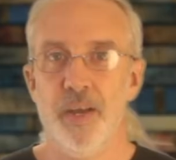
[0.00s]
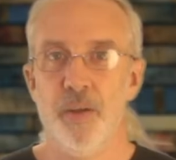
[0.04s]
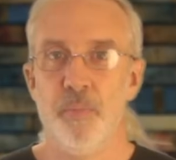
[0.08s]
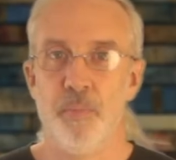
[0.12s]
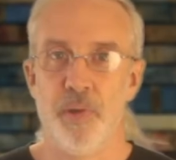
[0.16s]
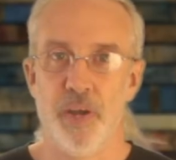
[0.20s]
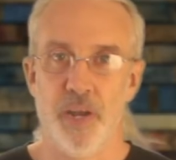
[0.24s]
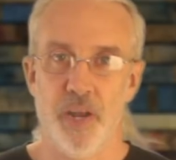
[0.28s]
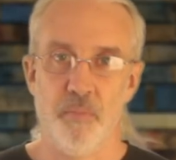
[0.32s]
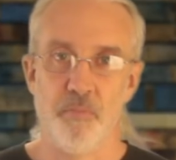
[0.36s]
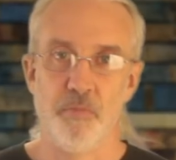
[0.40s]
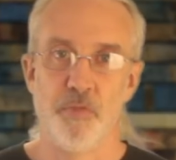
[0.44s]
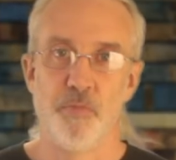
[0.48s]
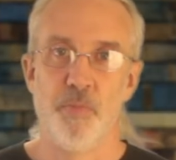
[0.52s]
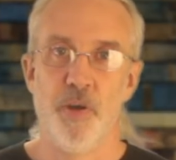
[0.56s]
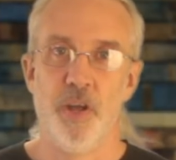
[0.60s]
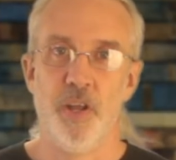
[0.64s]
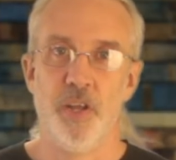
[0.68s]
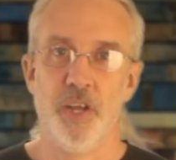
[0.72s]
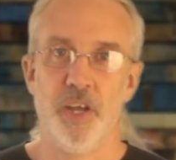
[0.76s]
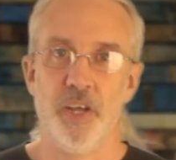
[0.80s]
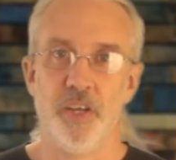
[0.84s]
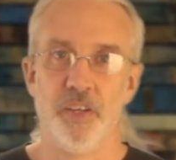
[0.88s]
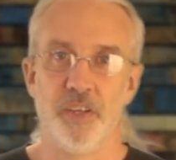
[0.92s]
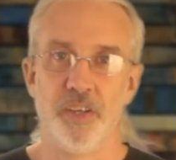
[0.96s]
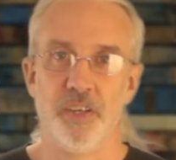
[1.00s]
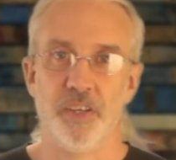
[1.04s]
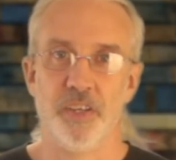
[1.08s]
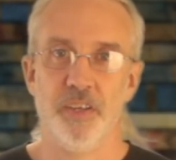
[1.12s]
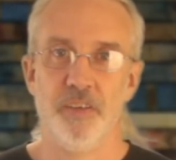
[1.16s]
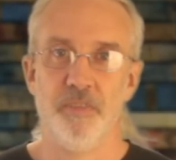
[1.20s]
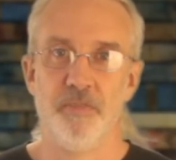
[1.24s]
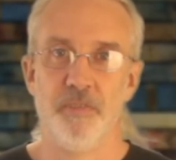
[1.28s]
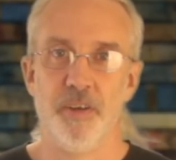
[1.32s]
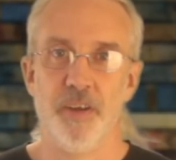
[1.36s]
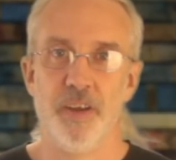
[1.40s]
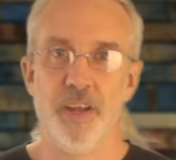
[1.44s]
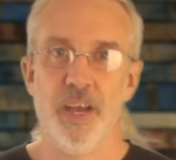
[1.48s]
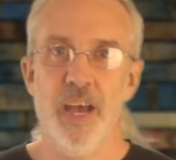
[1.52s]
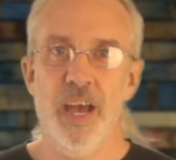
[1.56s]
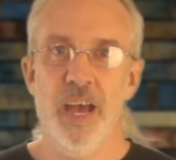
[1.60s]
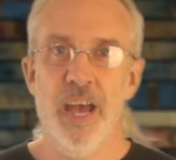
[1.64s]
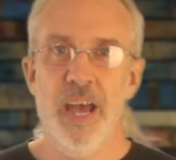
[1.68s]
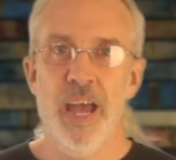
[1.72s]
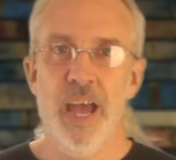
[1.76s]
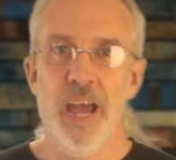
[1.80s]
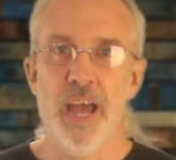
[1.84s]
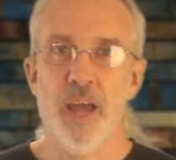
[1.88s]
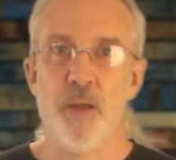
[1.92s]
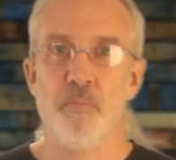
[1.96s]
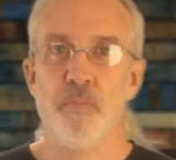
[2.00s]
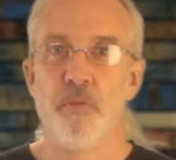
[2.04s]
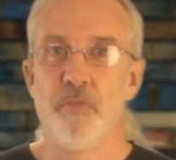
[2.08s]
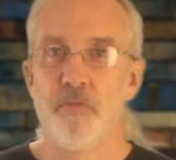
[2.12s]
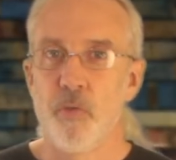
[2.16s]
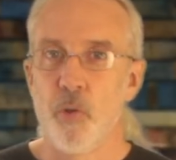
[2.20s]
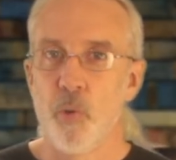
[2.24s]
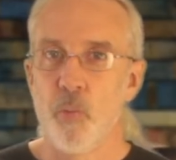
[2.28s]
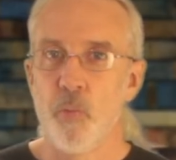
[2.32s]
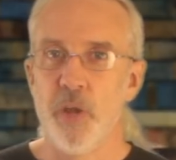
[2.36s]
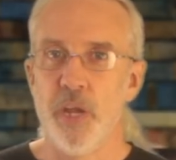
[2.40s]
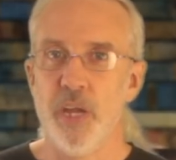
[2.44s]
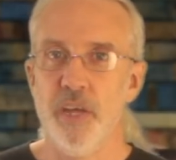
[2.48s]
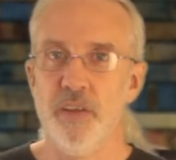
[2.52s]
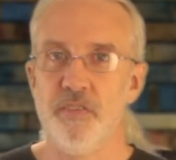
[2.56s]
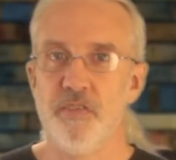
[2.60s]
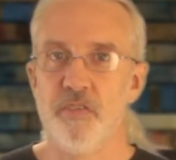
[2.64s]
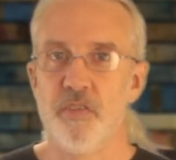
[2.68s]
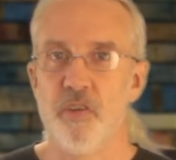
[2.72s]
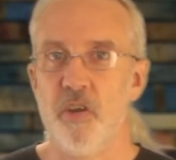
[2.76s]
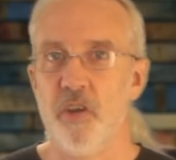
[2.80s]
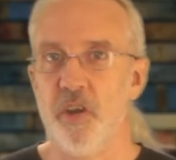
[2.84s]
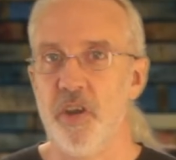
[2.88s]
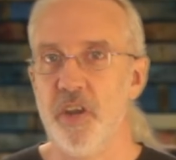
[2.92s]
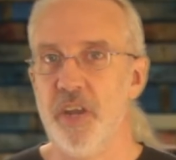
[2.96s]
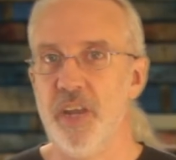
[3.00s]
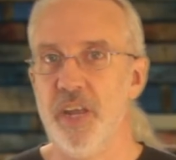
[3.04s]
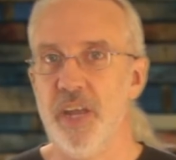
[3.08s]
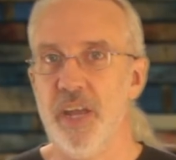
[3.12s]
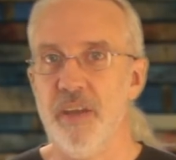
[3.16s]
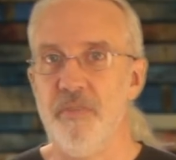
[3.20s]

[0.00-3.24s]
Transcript: My name's Paul Alan Clifford, and before we get started,